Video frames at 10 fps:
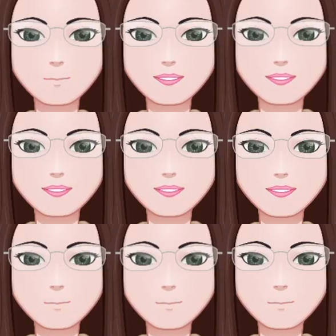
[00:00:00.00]
on the ones
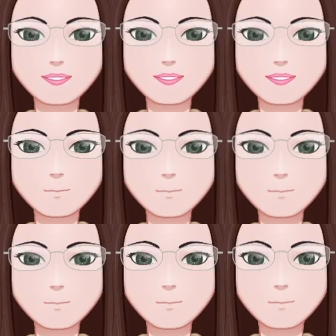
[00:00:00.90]
she knew
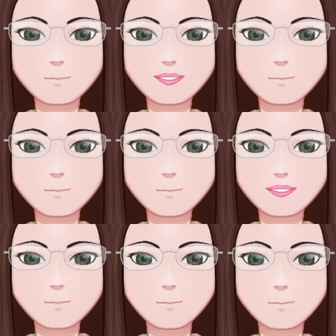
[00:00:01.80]
was going to be
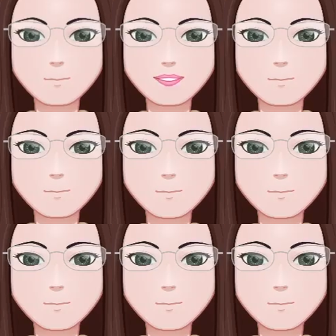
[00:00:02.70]
cloth stitch ones,